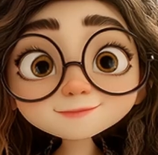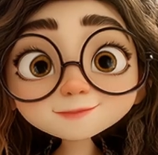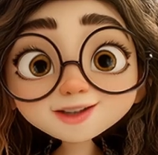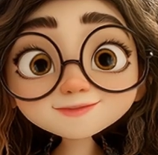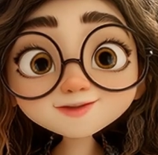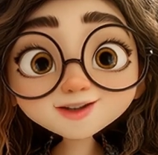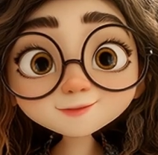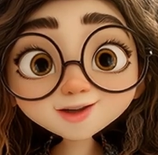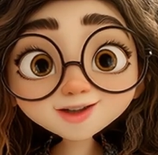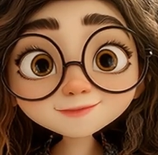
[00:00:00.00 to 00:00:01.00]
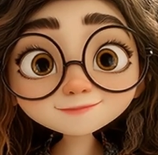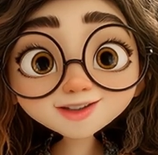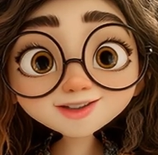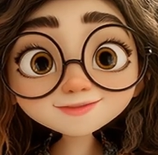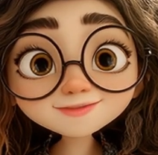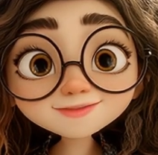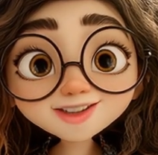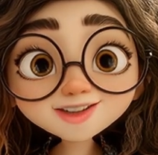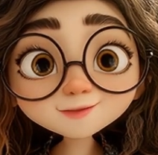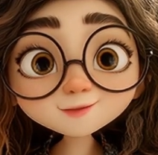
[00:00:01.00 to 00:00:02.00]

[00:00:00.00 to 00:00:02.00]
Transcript: Hey there and welcome. Today,